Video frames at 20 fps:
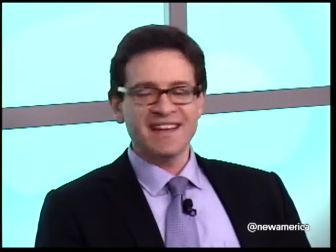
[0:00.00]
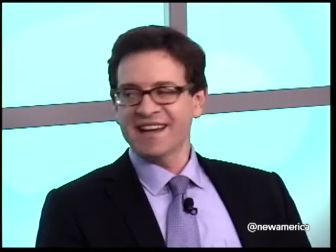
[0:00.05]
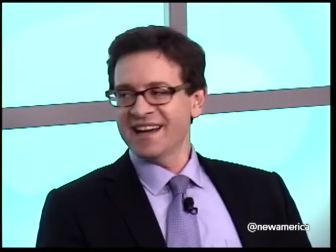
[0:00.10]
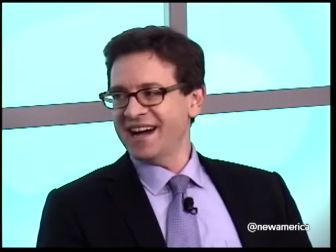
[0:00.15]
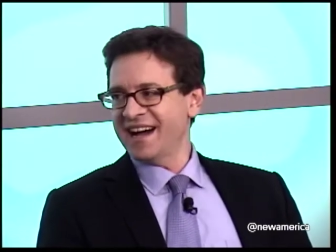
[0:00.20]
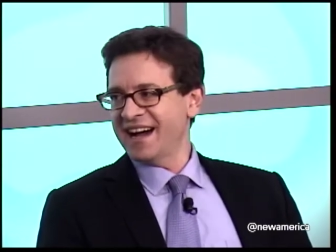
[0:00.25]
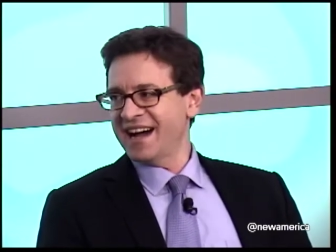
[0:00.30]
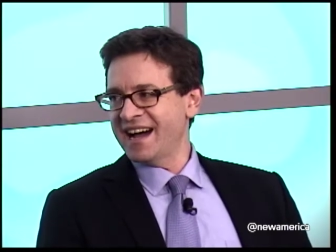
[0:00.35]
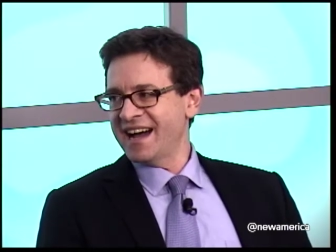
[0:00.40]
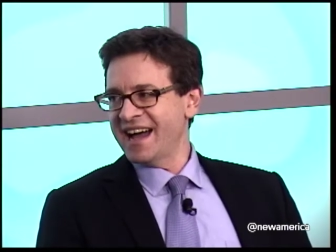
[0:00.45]

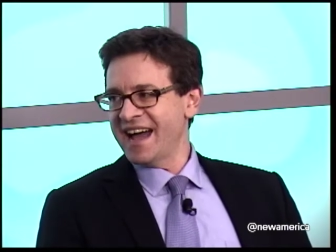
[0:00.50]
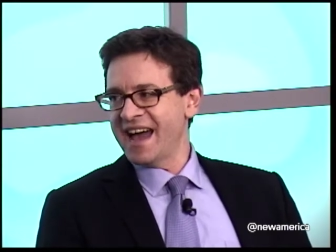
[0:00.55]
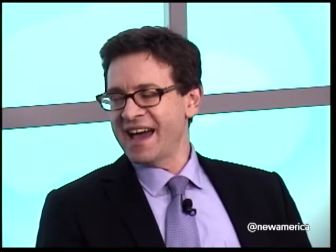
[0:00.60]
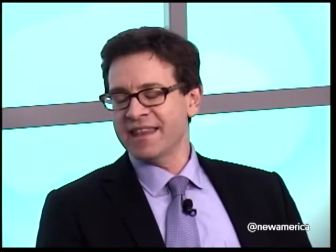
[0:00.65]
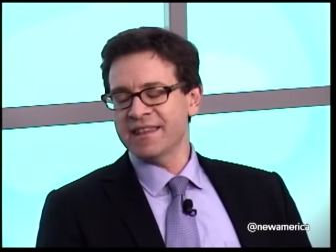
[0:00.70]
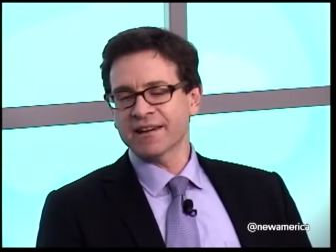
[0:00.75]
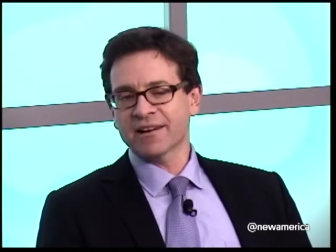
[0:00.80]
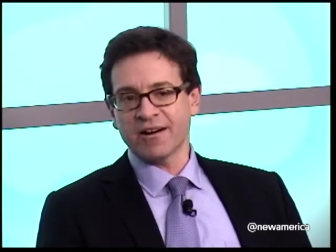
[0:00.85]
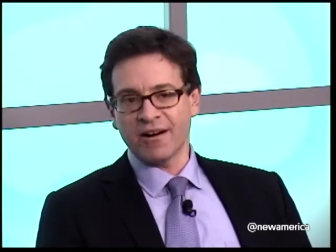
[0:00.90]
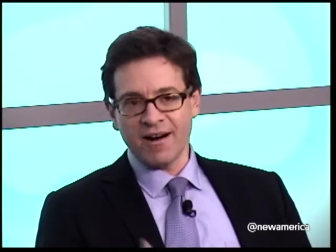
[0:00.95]

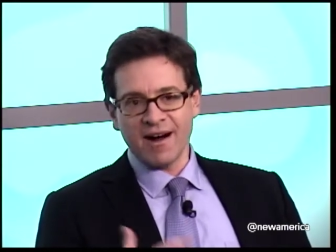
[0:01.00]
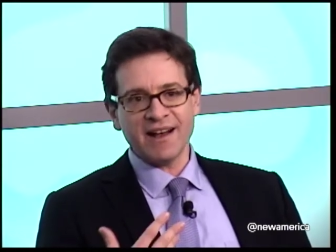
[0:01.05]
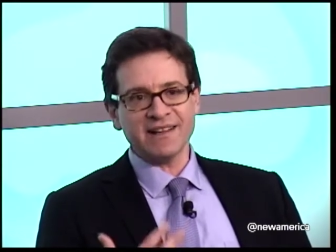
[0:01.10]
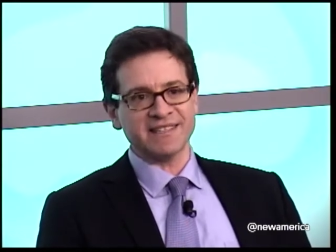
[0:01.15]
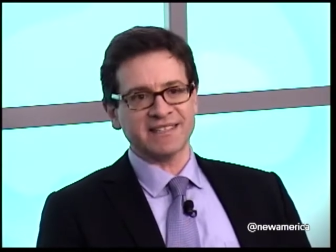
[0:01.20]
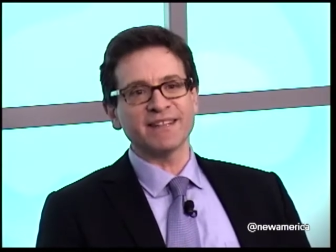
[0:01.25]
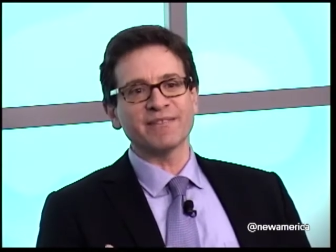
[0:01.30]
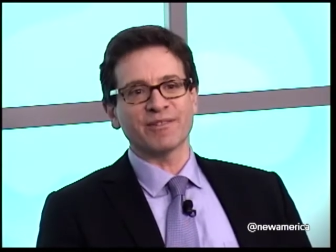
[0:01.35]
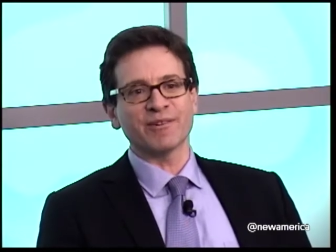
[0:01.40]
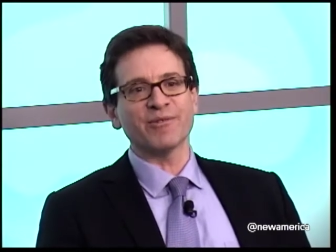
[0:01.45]
And the
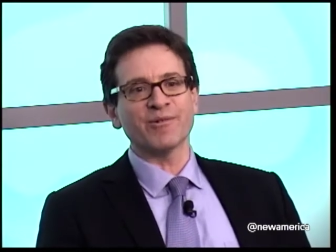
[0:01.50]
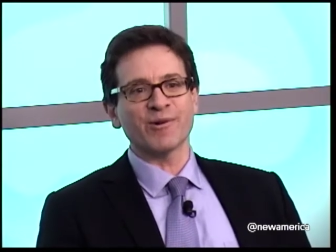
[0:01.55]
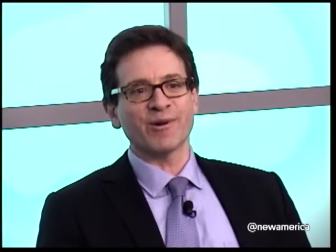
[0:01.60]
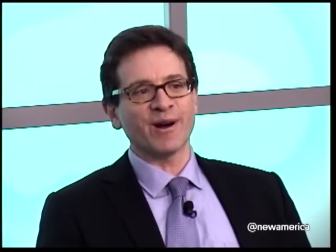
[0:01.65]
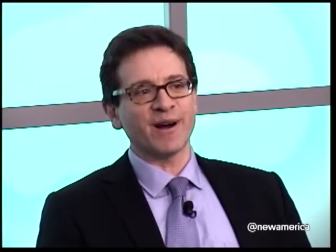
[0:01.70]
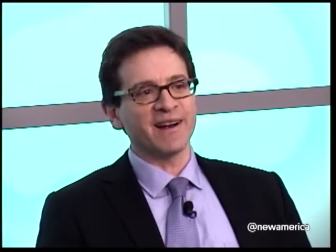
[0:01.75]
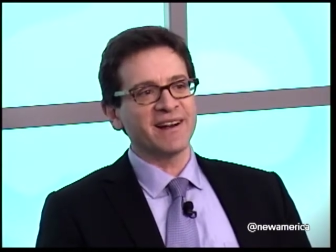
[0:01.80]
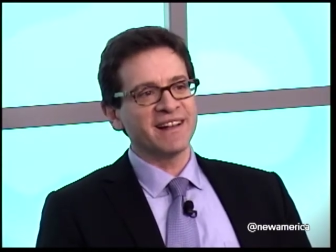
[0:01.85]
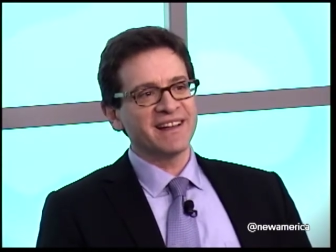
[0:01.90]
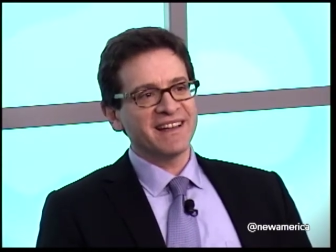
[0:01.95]
cost of the
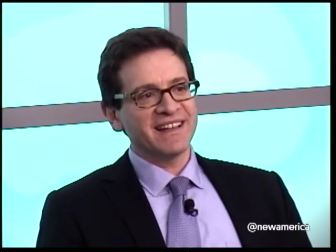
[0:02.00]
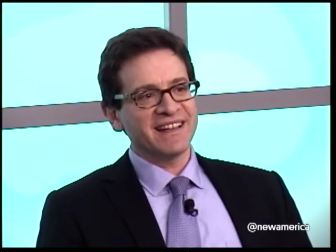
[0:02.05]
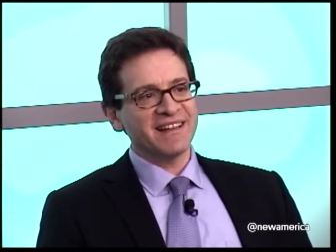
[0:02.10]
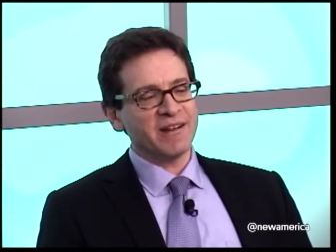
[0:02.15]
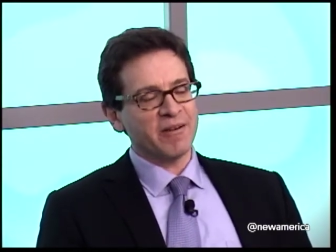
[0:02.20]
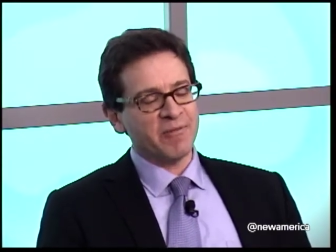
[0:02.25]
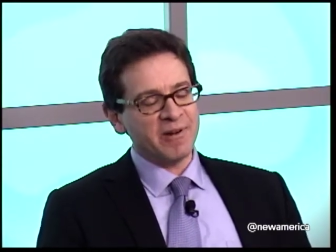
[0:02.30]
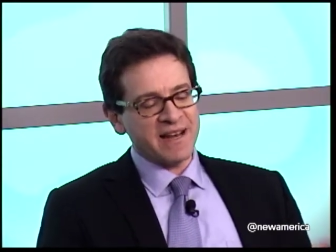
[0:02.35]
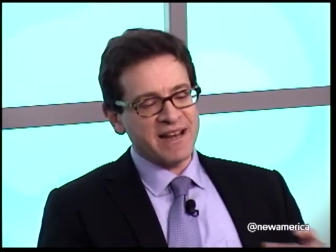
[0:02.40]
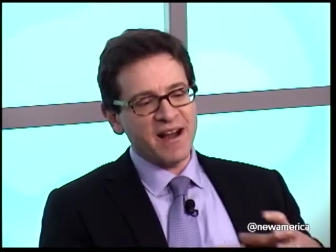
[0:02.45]
war, you
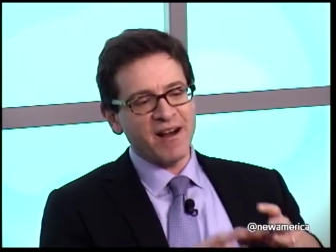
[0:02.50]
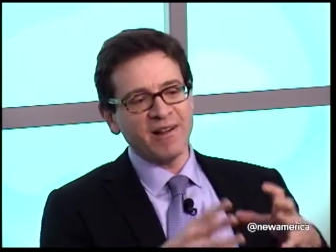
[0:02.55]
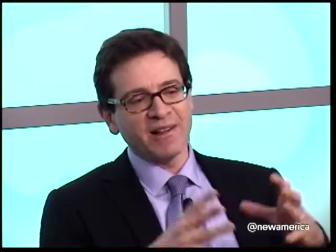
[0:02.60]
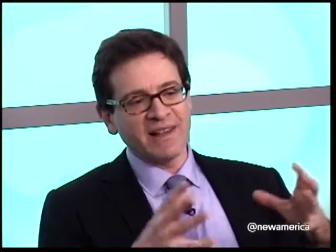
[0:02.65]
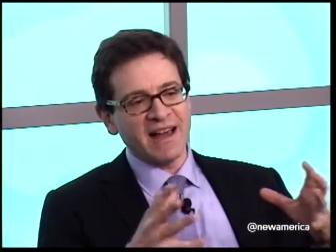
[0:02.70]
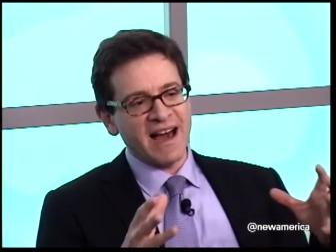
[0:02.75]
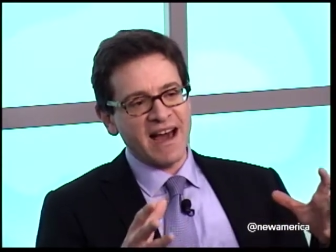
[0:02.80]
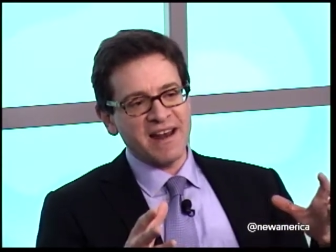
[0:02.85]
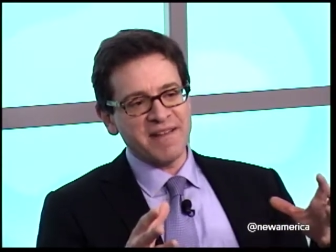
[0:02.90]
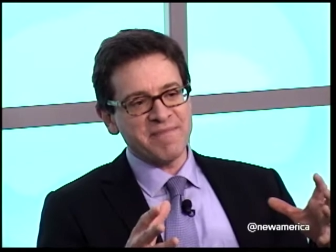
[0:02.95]
know, we know a
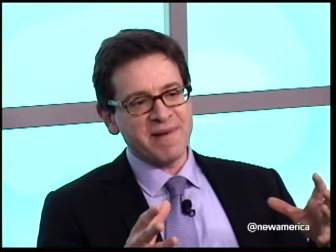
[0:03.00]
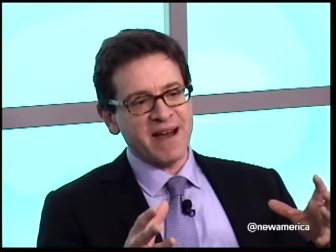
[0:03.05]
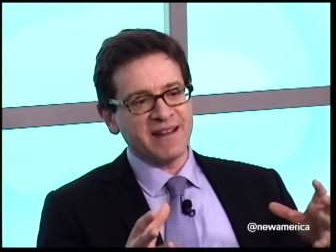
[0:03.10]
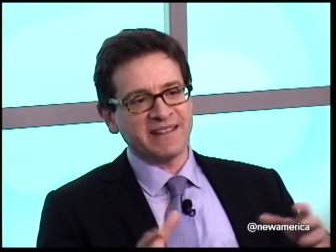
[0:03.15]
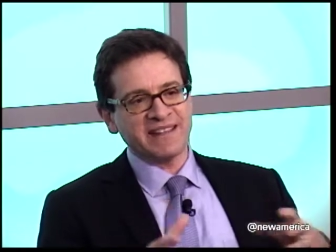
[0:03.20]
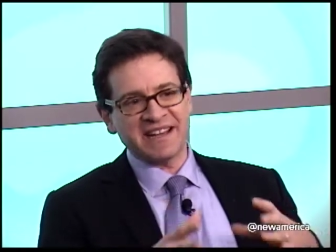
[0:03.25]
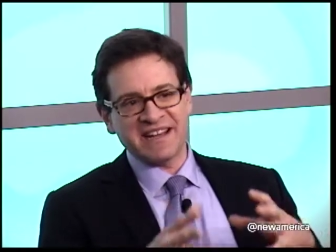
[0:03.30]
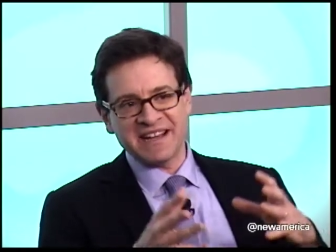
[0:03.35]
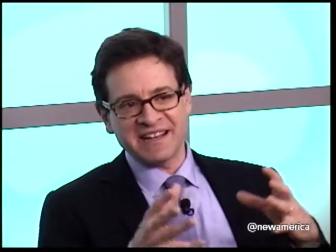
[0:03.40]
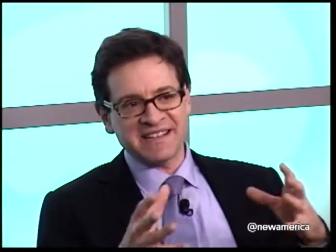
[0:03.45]
lot
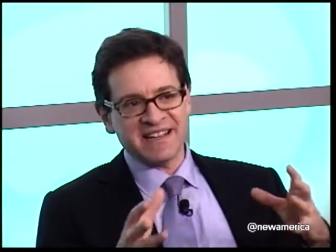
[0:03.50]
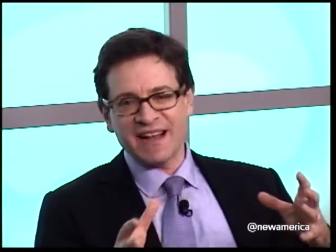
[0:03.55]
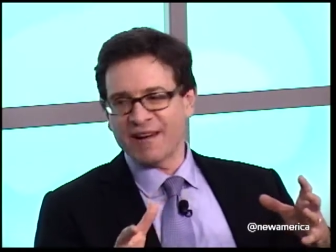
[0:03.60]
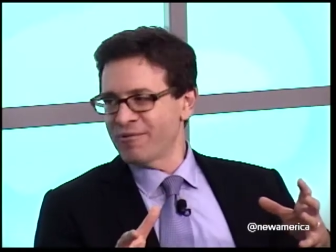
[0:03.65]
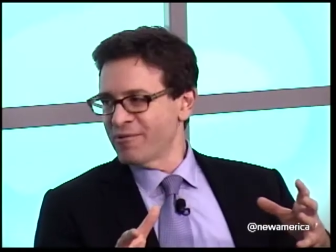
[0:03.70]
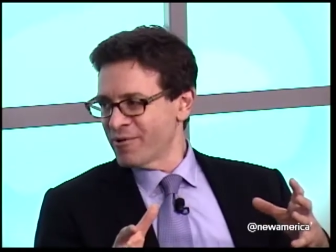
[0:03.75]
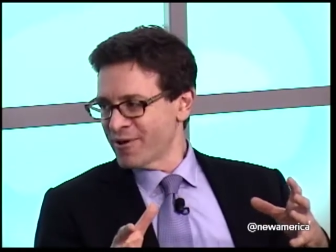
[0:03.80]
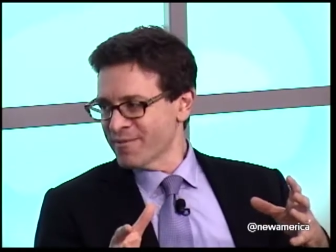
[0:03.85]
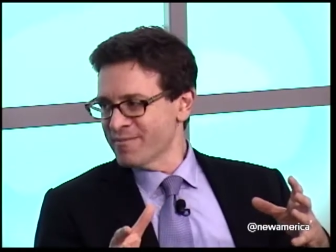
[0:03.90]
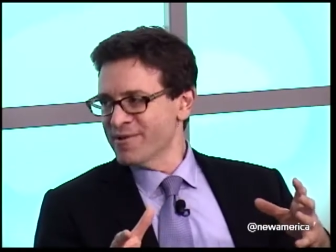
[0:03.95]
about the
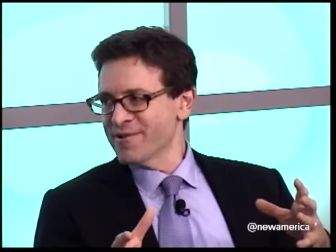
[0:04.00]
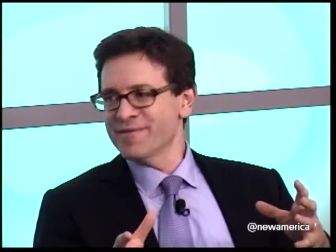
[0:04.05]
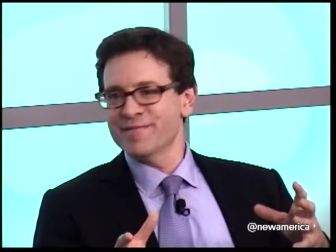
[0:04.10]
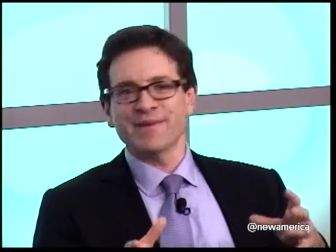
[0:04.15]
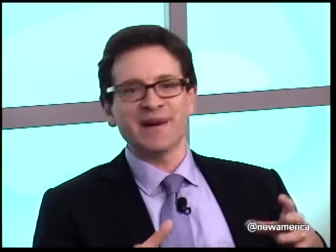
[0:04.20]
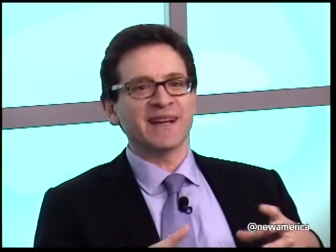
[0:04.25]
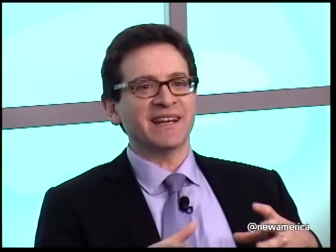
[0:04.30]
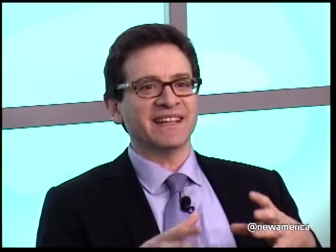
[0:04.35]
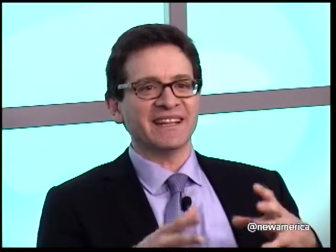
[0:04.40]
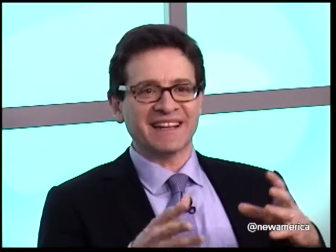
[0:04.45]
anti-war
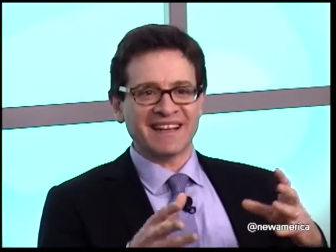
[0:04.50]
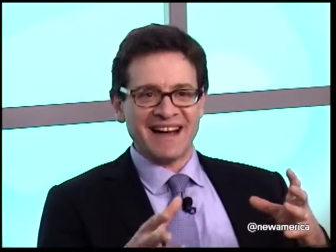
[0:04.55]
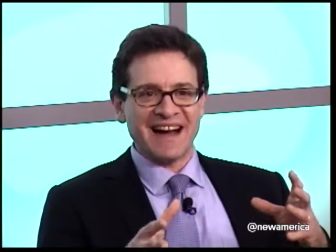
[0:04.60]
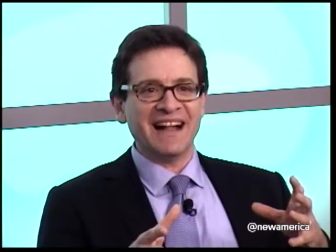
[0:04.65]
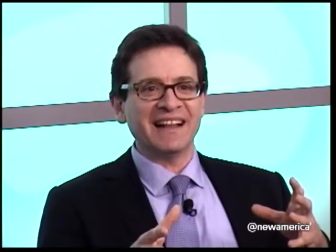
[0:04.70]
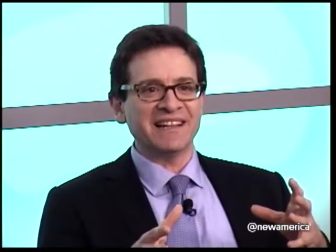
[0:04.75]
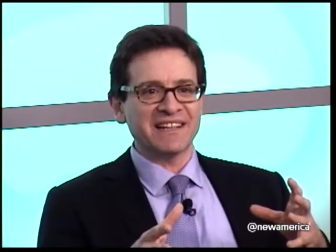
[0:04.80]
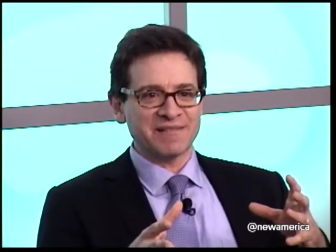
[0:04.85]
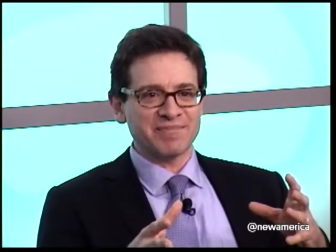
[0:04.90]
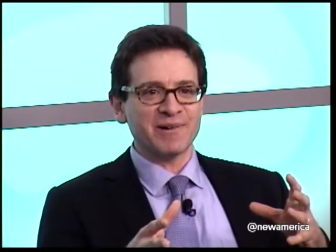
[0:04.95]
movement and the
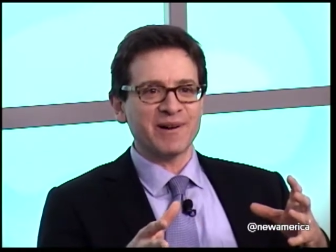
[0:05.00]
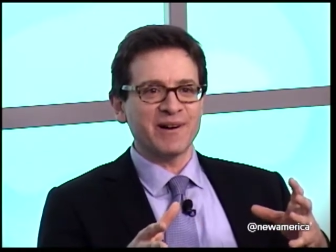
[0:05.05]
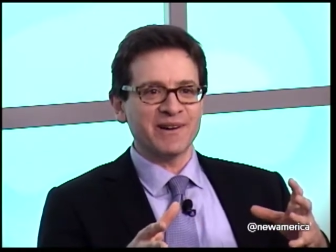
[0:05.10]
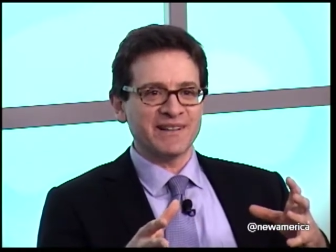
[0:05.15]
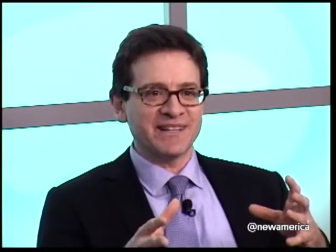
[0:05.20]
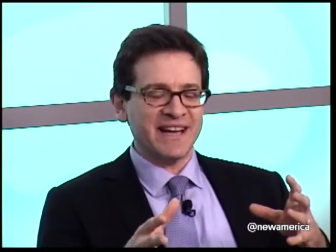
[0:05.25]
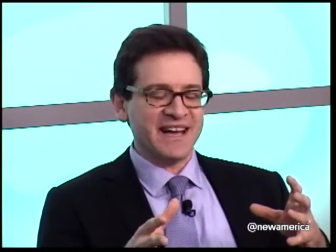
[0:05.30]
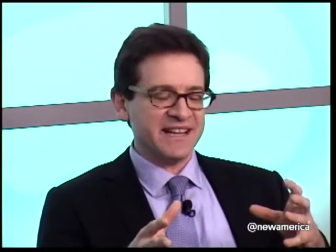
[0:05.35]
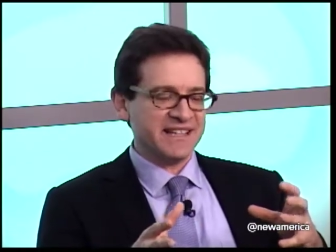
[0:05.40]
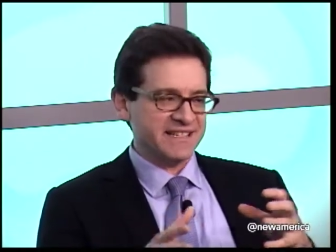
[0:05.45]
college
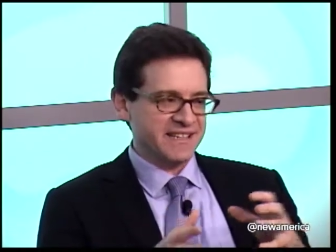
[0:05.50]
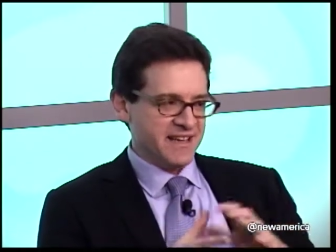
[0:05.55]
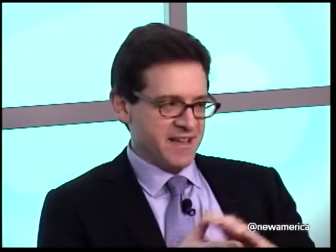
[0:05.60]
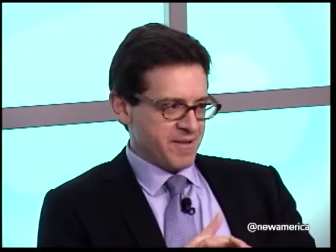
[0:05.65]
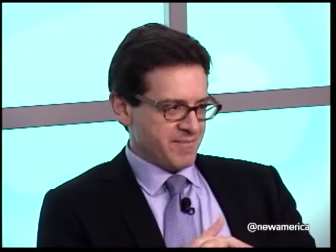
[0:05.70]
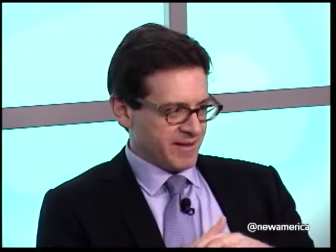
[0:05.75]
protests,